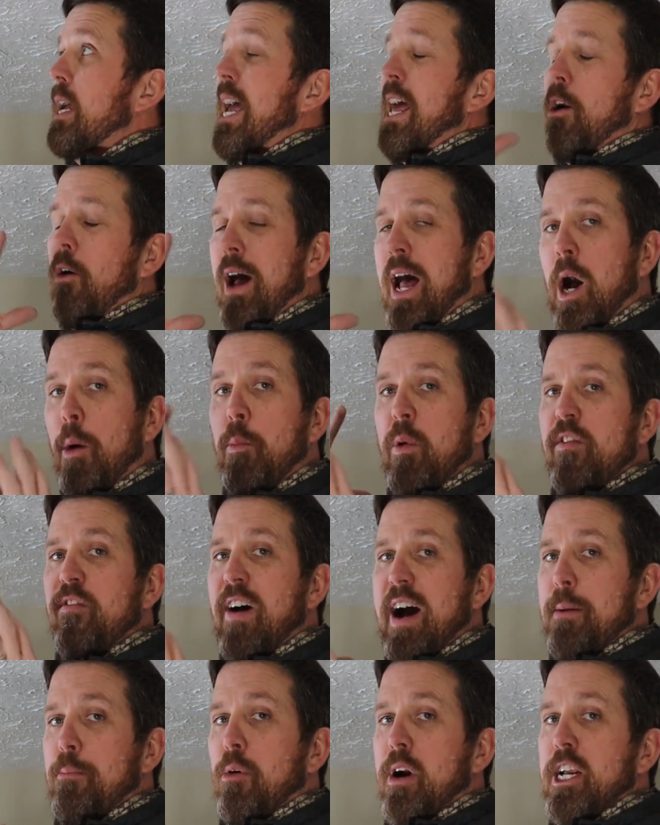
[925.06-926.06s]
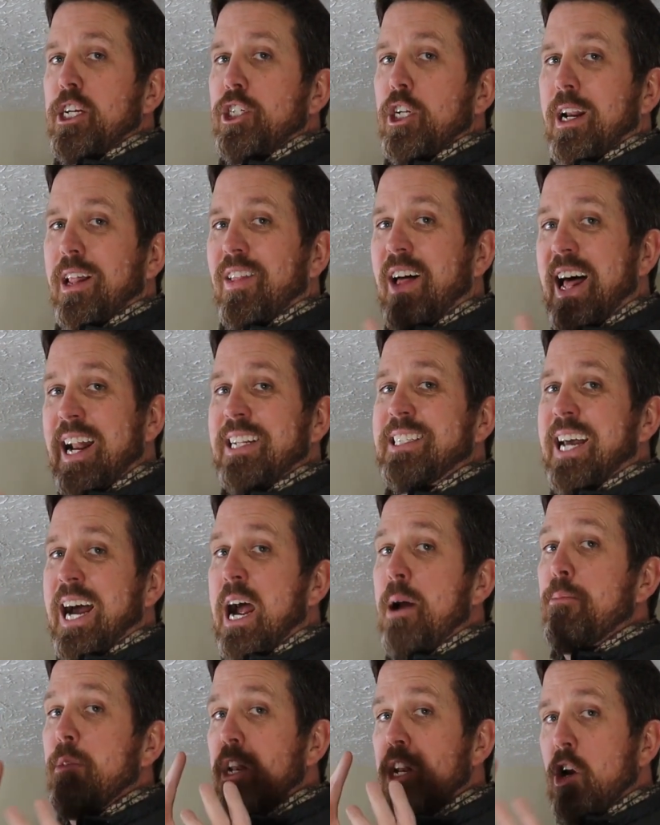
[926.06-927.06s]
it'll help with vibration. A lot of
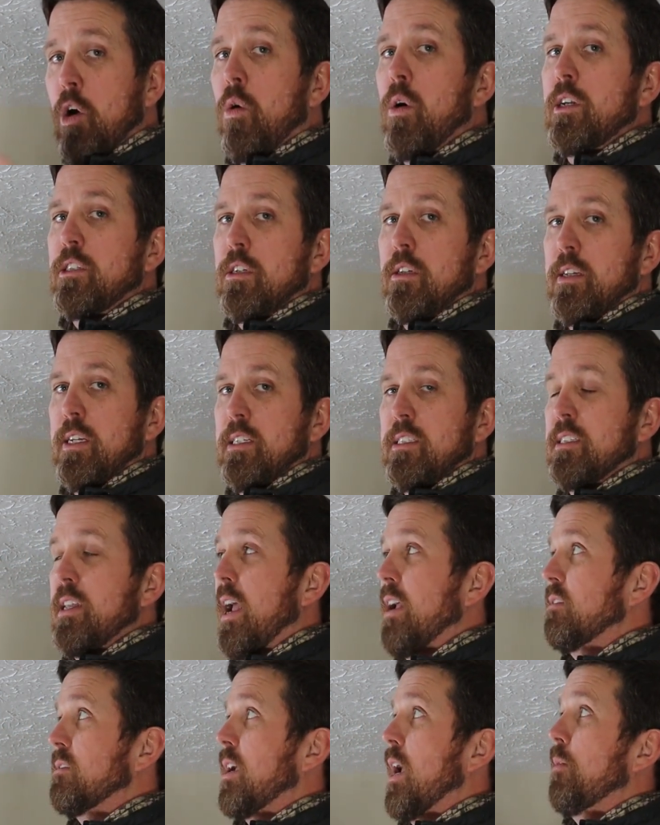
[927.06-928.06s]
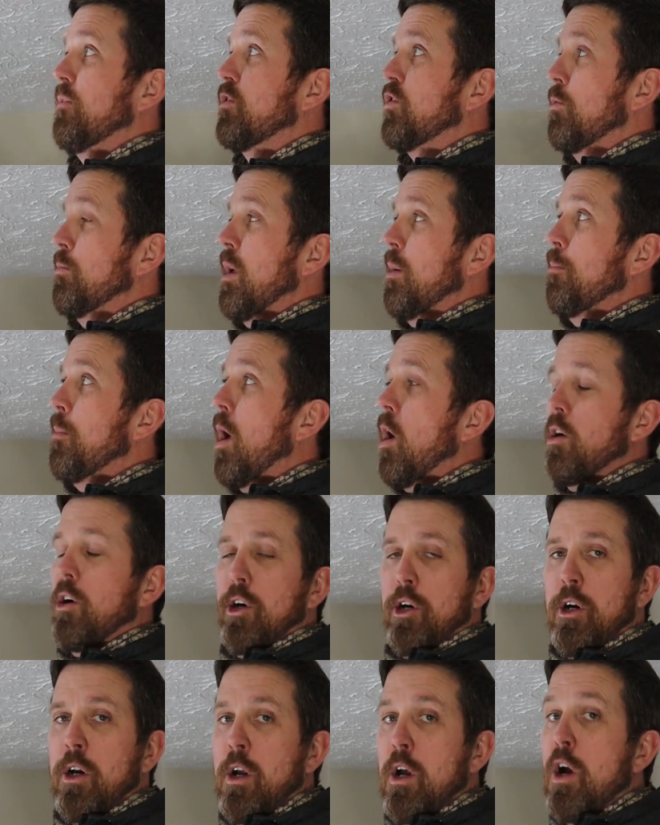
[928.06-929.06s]
time the noise on these things comes from the
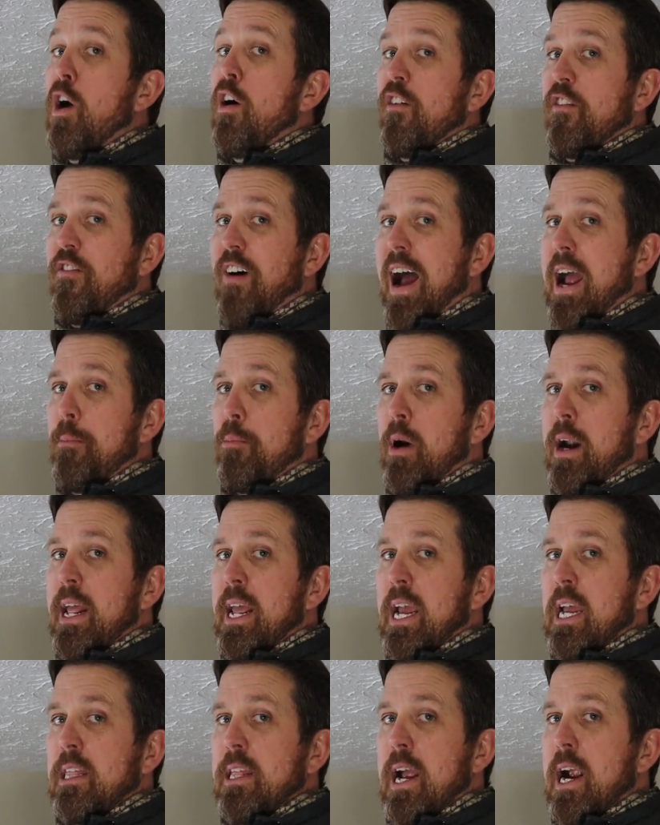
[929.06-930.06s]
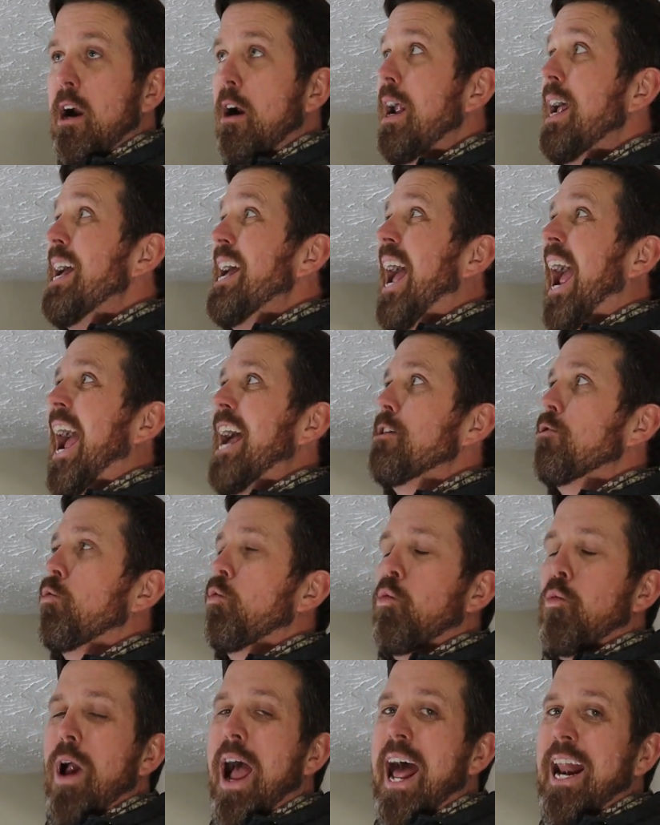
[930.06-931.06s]
motor vibrating in there
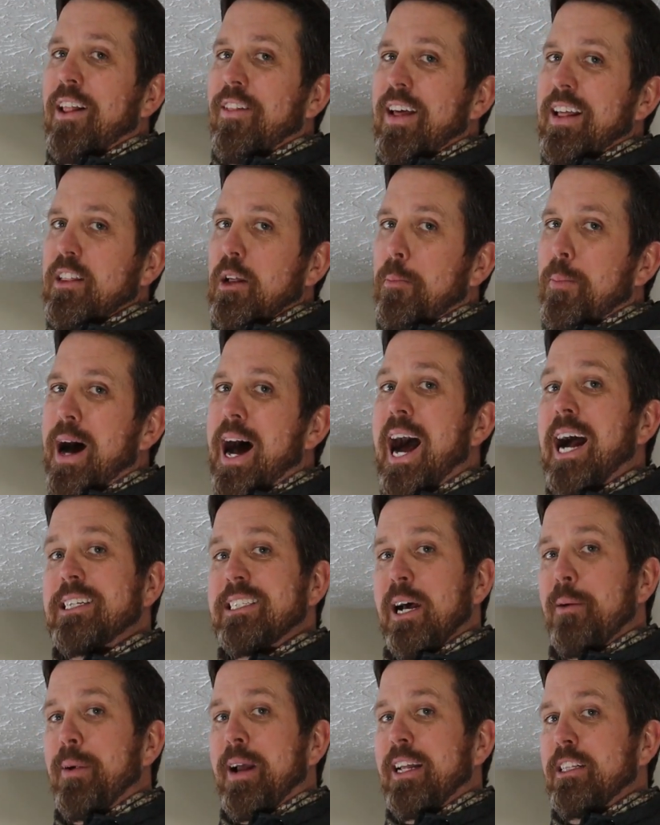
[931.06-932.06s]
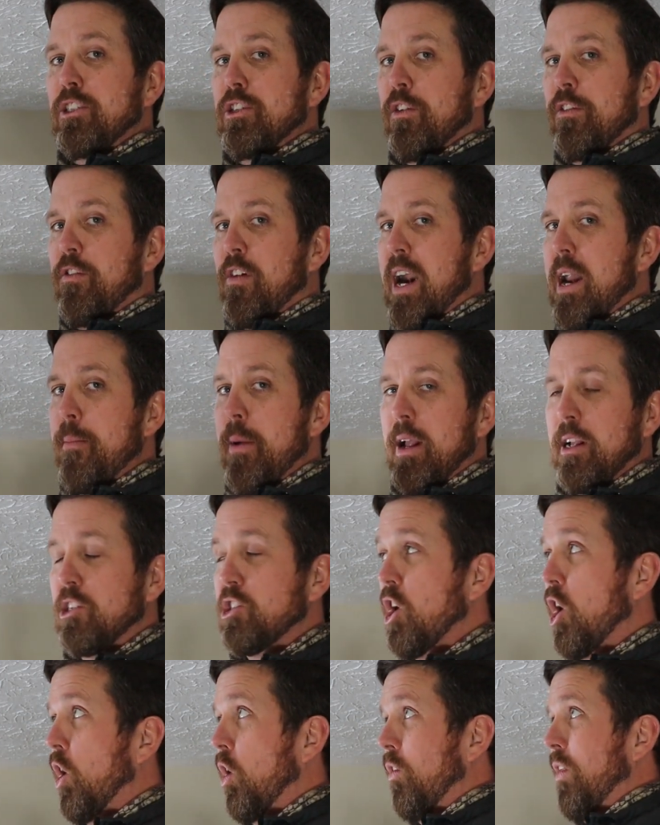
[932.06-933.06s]
and rattling the box up against the framing.
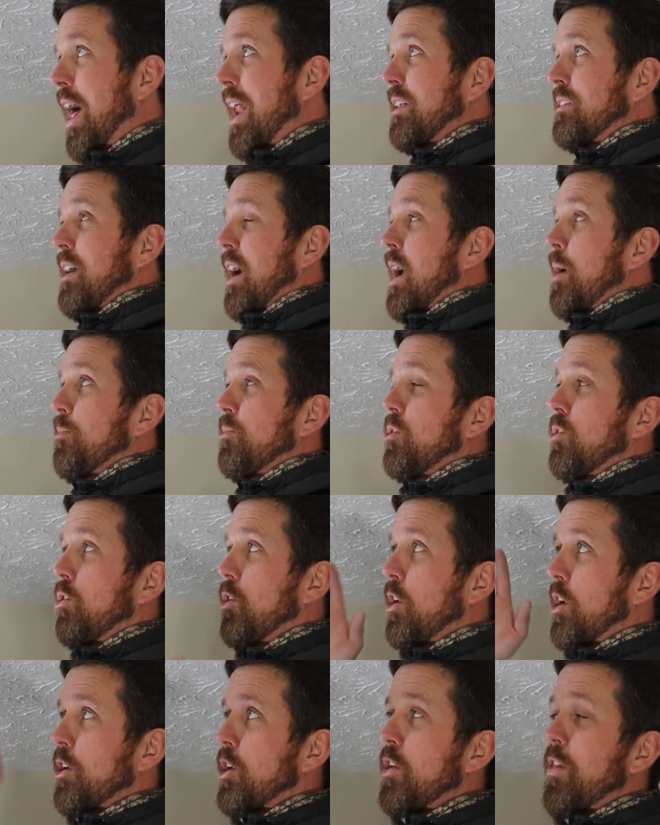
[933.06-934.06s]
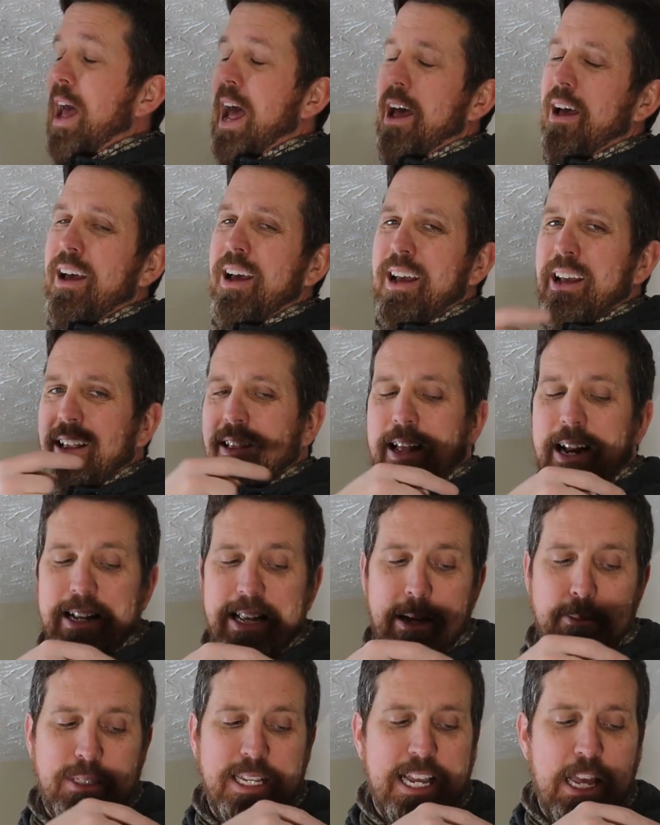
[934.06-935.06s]
So a lot of times you can do that. A lot of
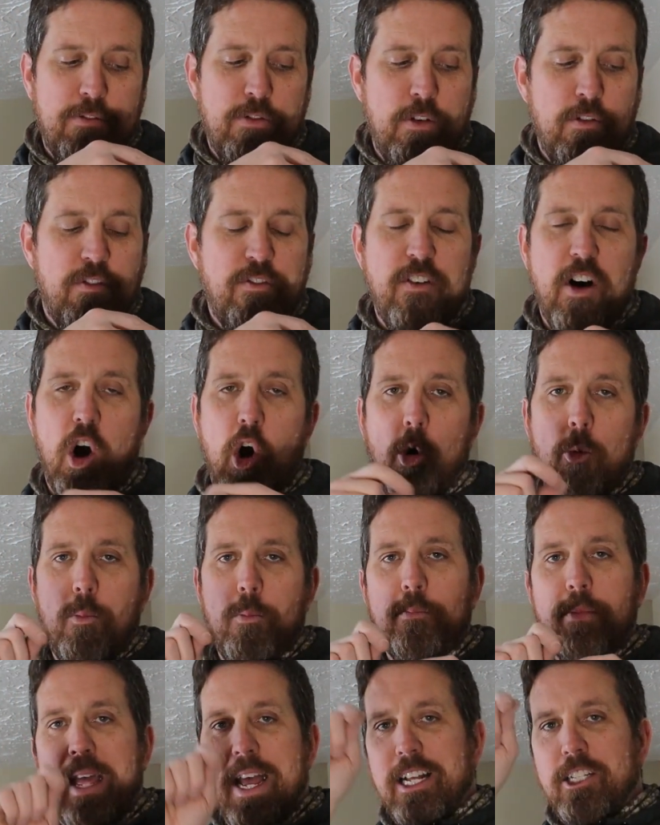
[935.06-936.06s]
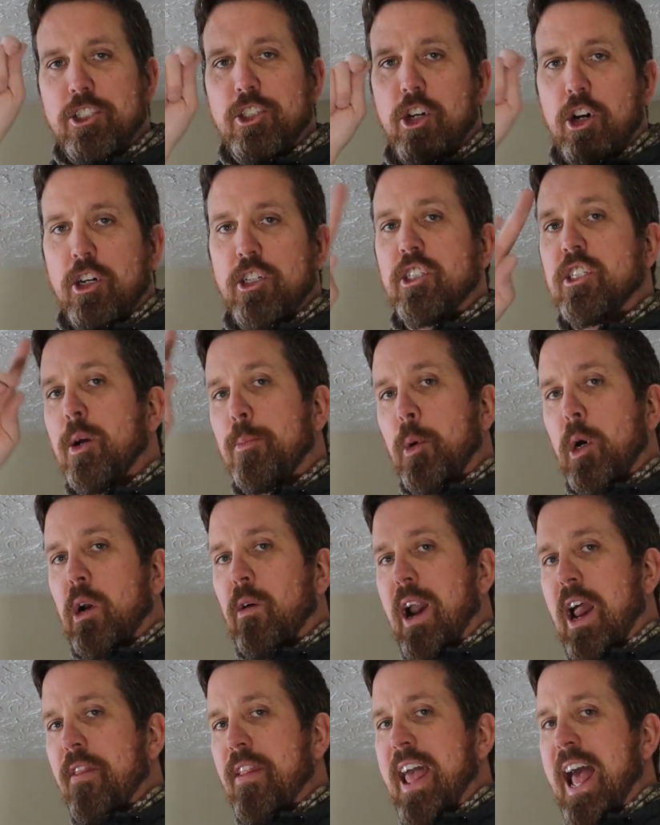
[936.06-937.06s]
times they give you foam inserts to put
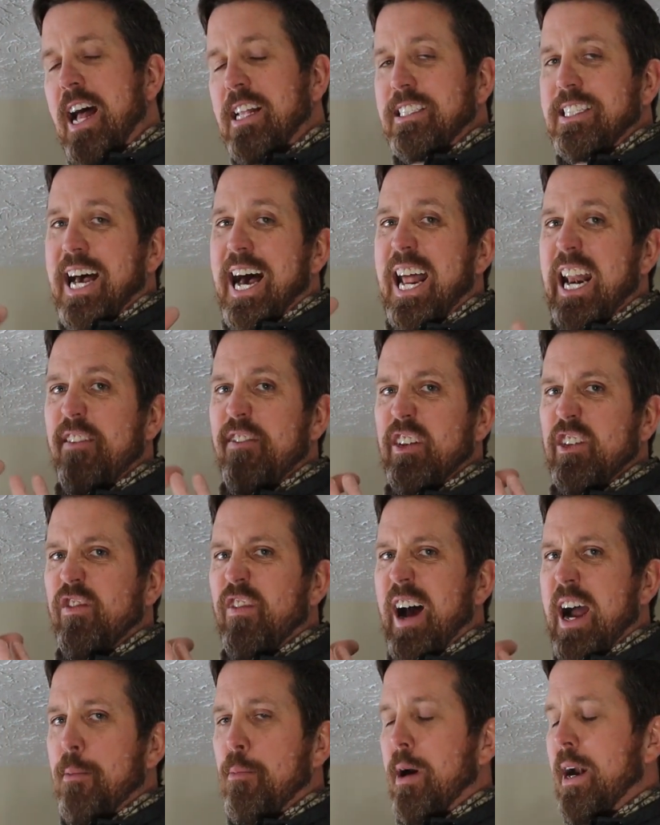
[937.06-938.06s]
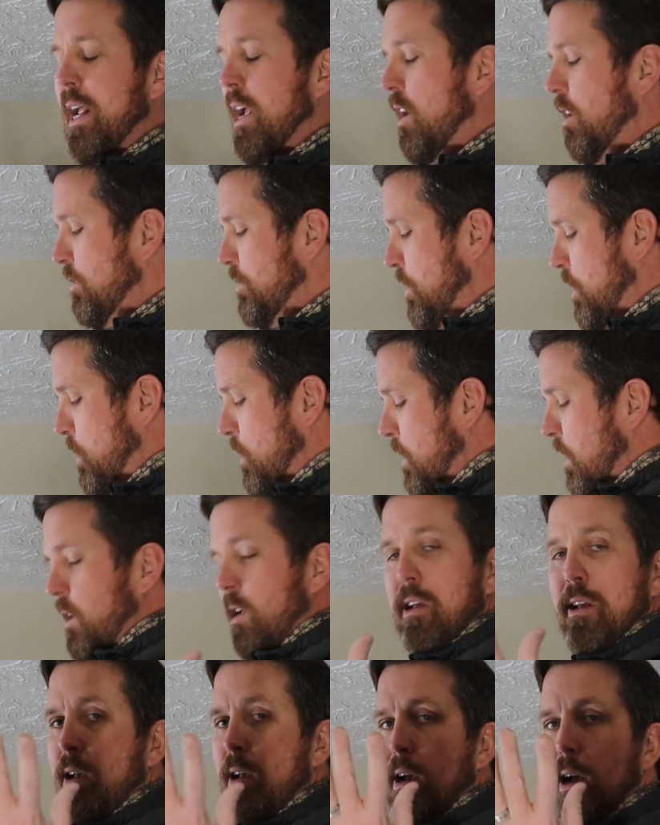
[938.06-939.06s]
around the outside if it's vibrating also.
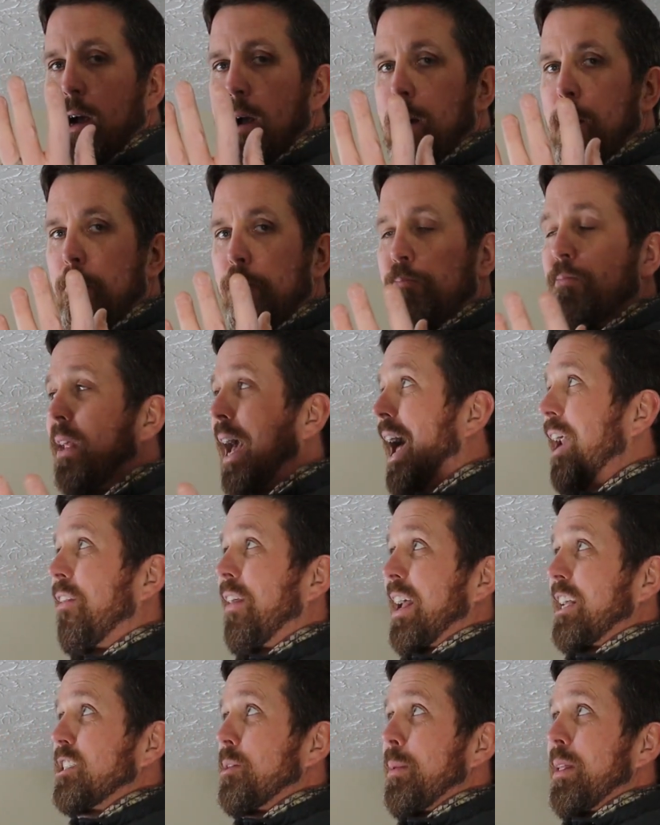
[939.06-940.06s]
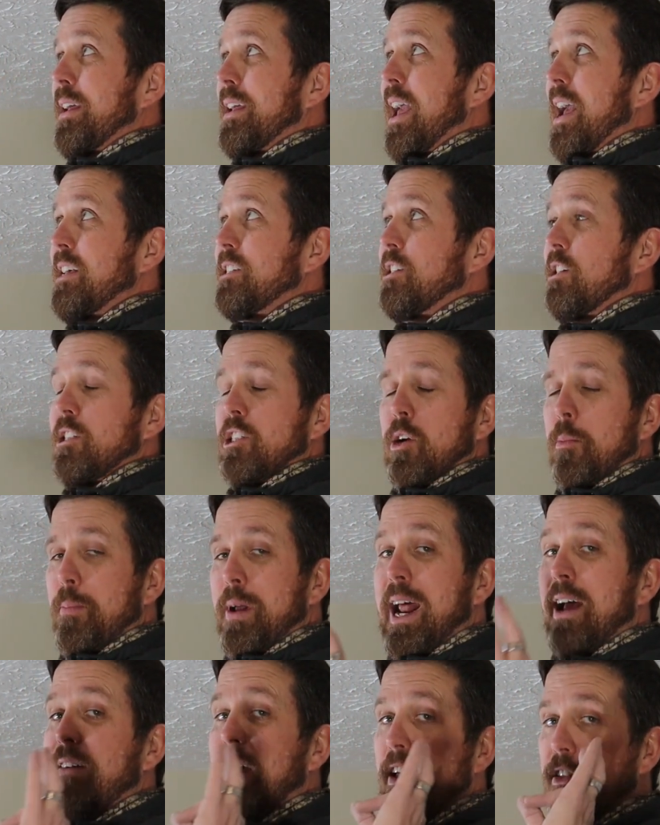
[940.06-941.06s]
I don't think that's gonna be the case here,
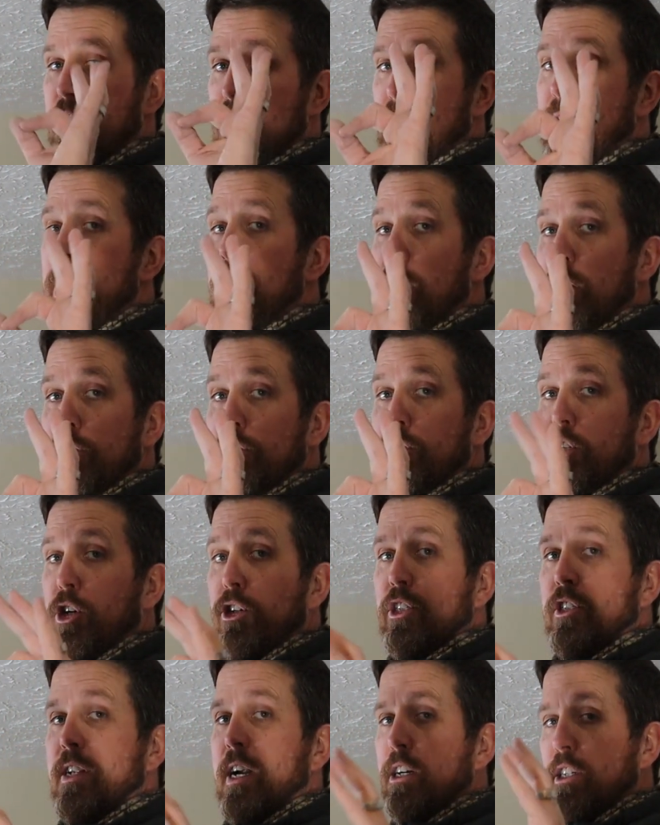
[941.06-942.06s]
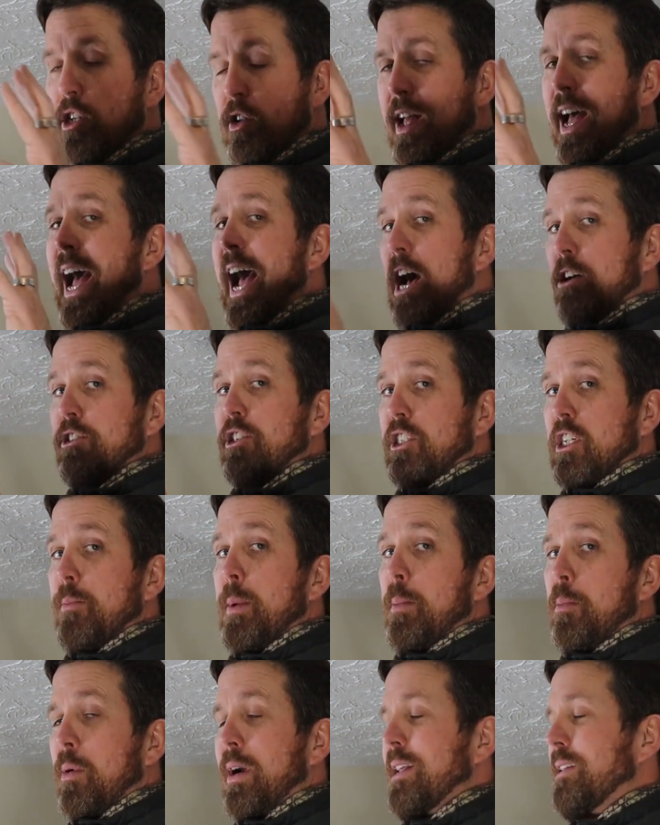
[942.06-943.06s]
but I've got 3 good screws in there, so that housing's
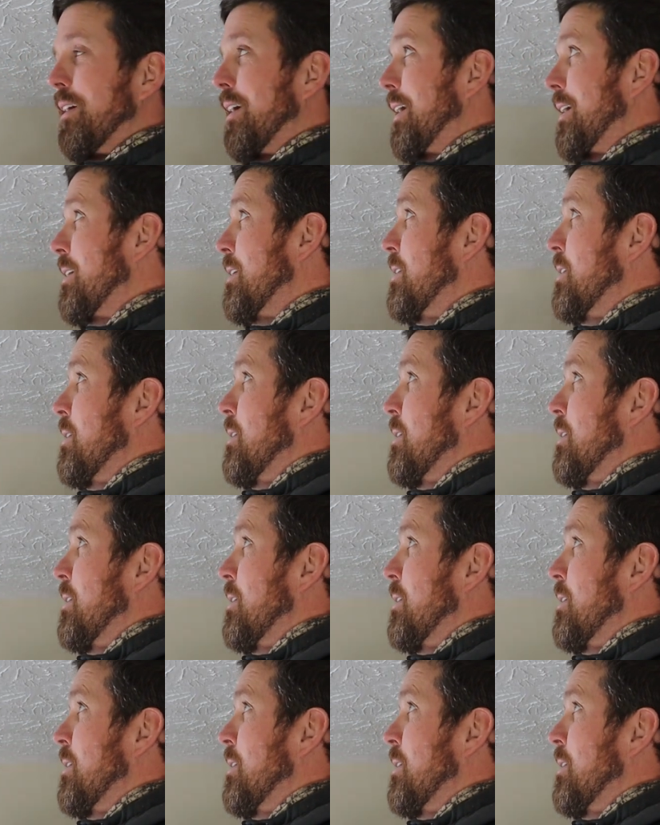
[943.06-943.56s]
gonna be pretty tight.